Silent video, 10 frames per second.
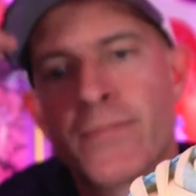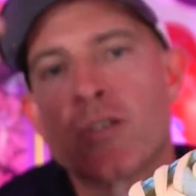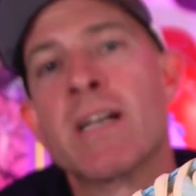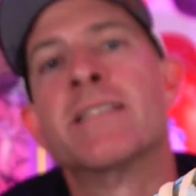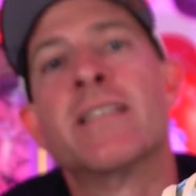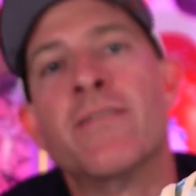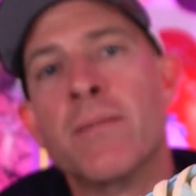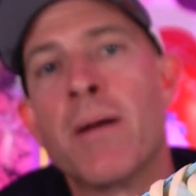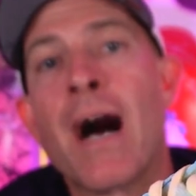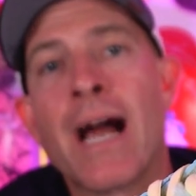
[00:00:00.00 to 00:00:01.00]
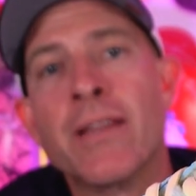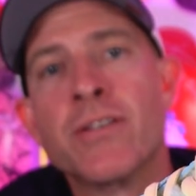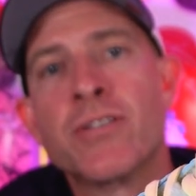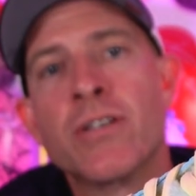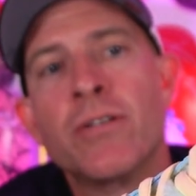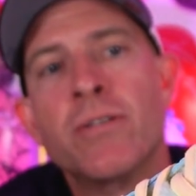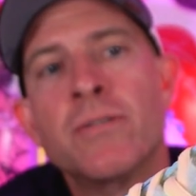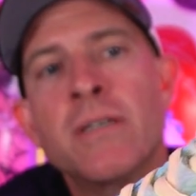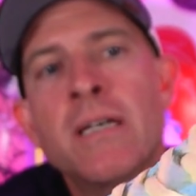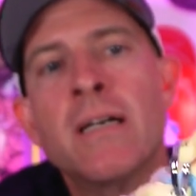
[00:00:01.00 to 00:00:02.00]
creativity behind the
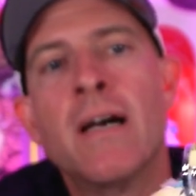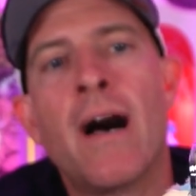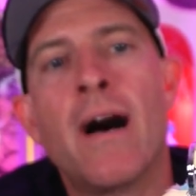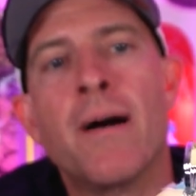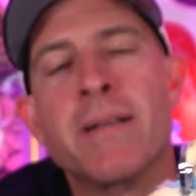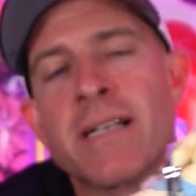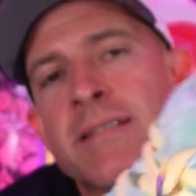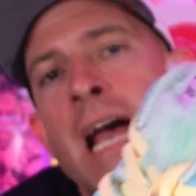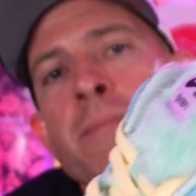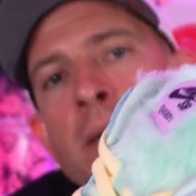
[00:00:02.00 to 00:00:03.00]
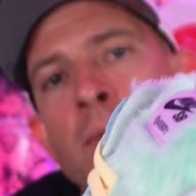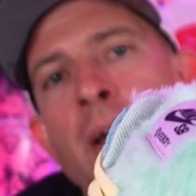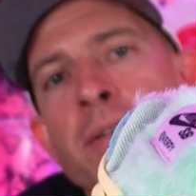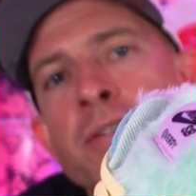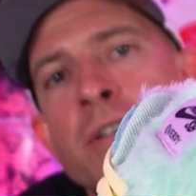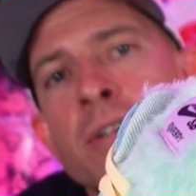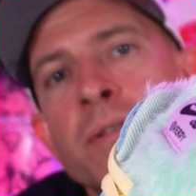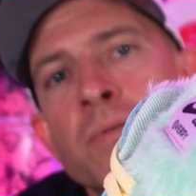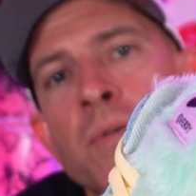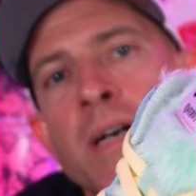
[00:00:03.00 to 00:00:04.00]
shoe and excitement around the shoe
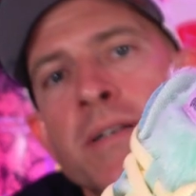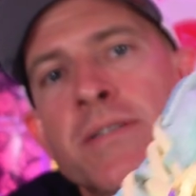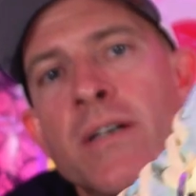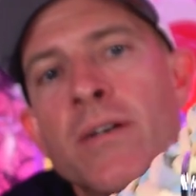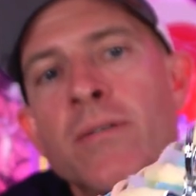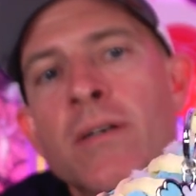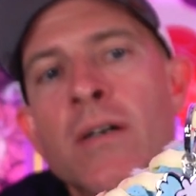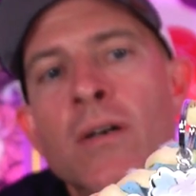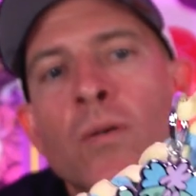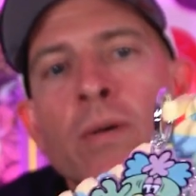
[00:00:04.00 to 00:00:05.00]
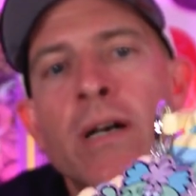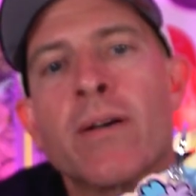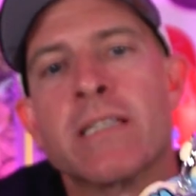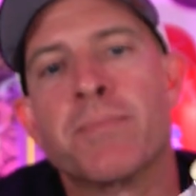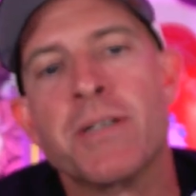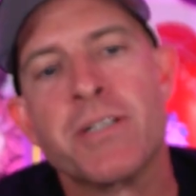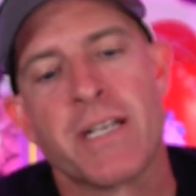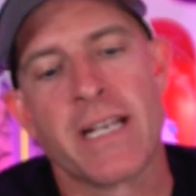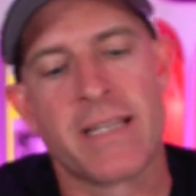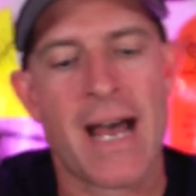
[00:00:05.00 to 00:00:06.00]
as well. So we always
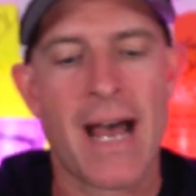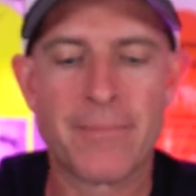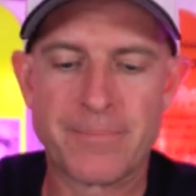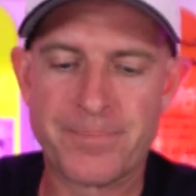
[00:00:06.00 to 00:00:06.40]
appreciate that.